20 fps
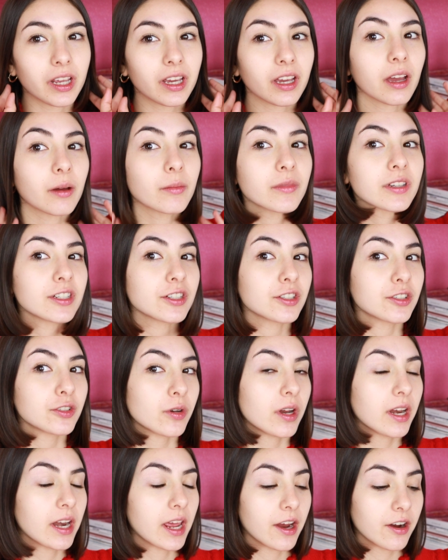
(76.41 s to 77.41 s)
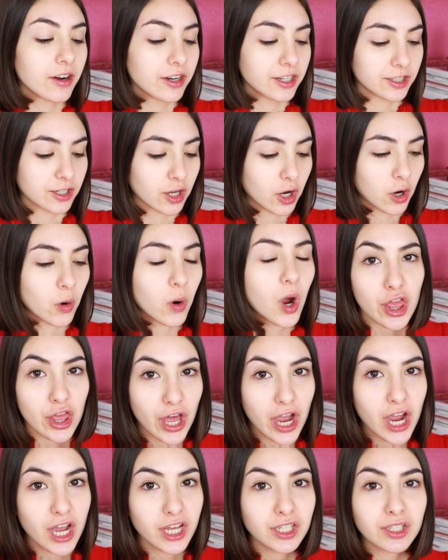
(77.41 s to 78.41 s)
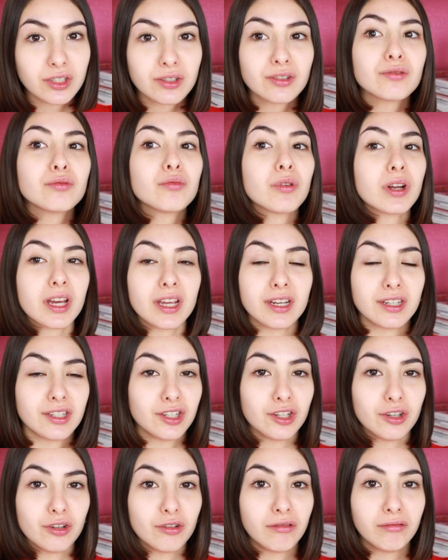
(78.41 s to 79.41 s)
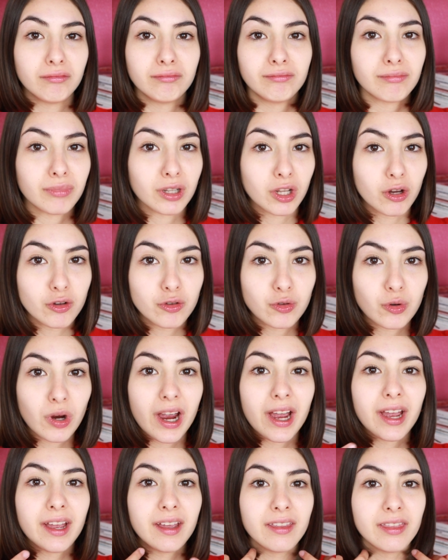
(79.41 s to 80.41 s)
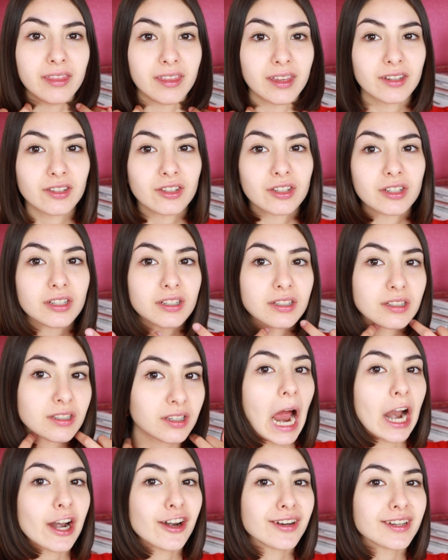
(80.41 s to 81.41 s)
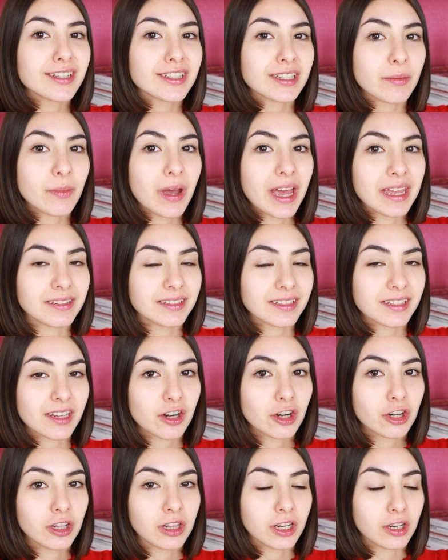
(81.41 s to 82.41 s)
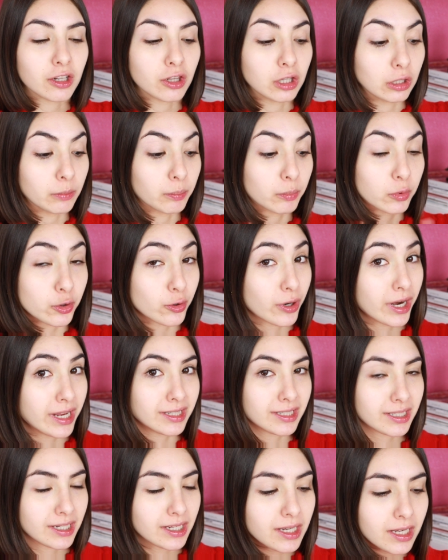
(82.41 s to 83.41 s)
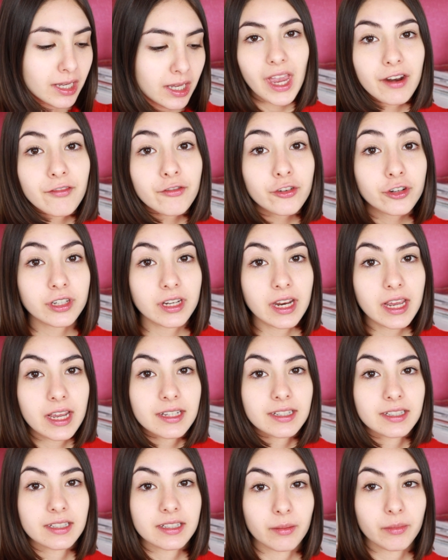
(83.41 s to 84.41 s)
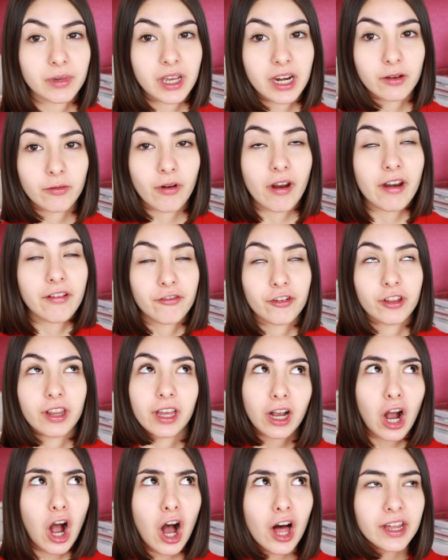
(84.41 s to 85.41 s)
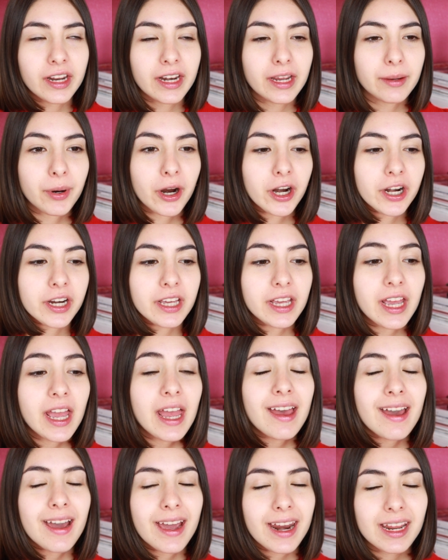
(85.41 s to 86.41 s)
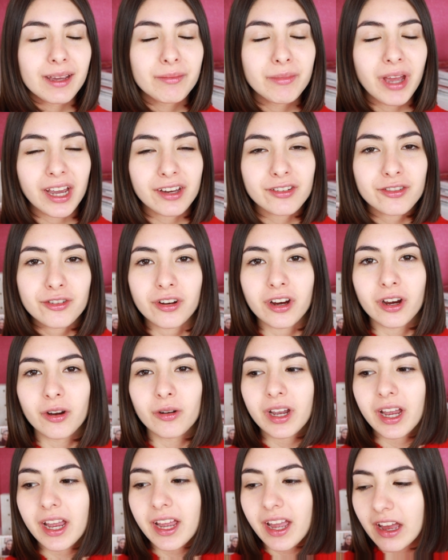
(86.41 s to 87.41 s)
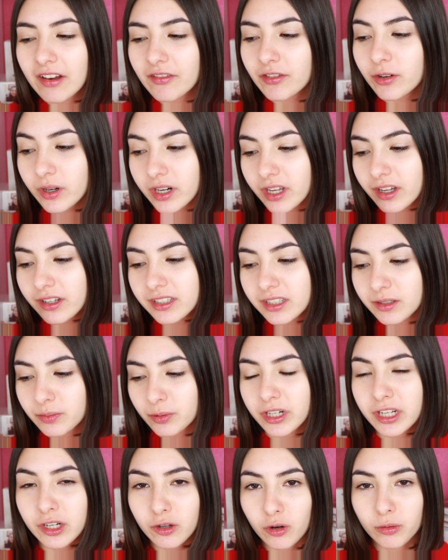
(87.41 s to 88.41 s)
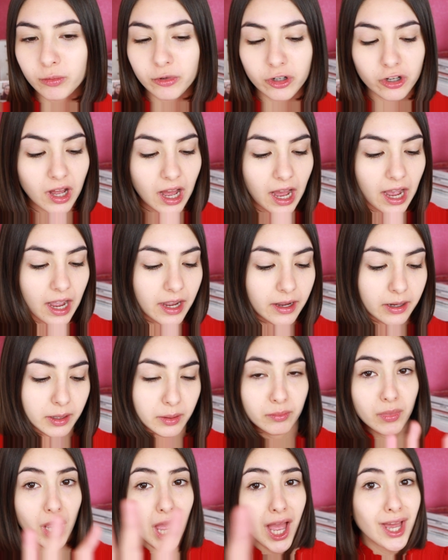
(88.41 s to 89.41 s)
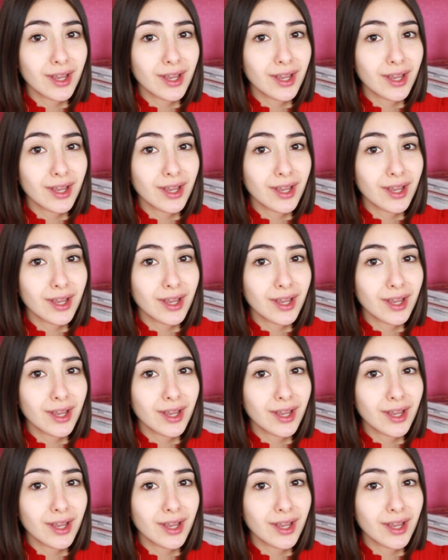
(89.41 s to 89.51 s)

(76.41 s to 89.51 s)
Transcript: it comes to straight hair, so that's what I do, blow dry, then just iron some ends that are a little crazy. And for today, since I'm getting ready for like a holiday party, and I'm extra, okay? Everyone else is pretty normal. I'm